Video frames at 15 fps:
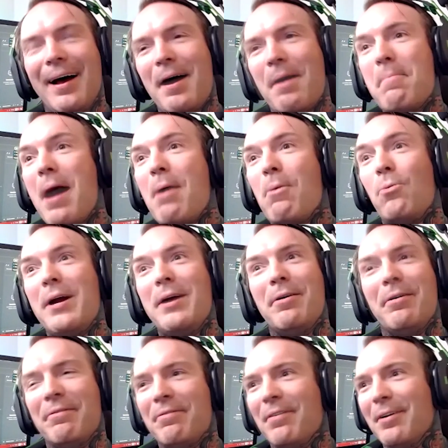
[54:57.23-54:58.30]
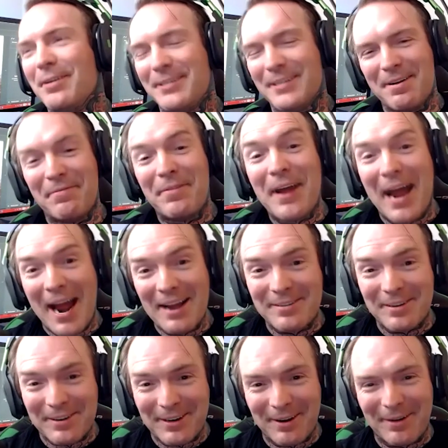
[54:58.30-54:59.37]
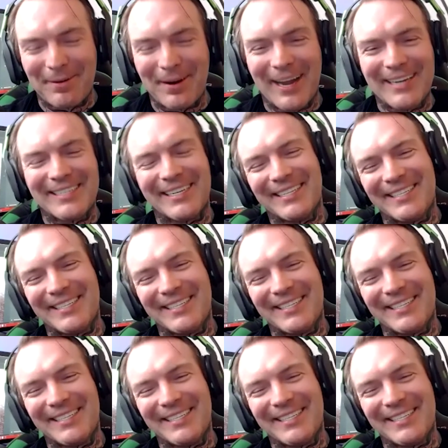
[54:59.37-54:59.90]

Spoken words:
weird version of the answer to your question.